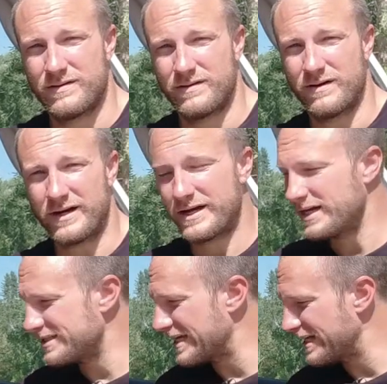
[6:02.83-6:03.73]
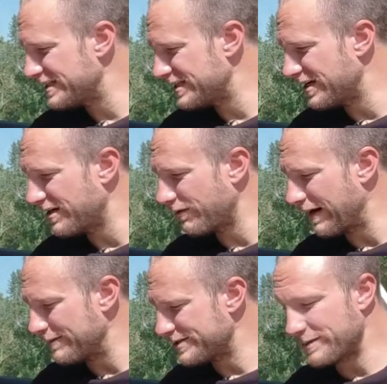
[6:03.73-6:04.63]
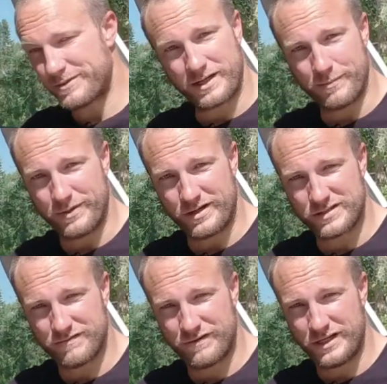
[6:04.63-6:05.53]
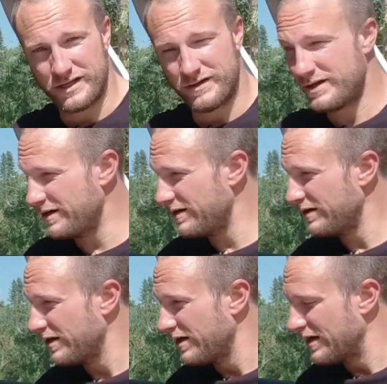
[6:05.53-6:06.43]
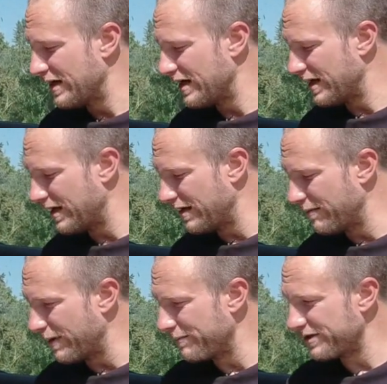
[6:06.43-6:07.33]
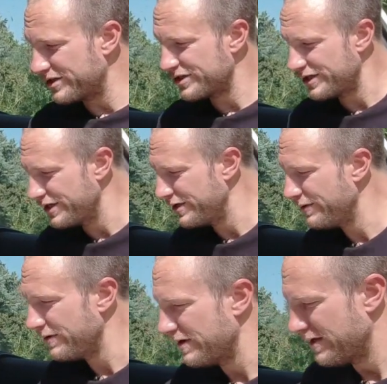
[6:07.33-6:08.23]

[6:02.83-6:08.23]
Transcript: Alright guys, that wraps up the comparison video here. I'm going to show you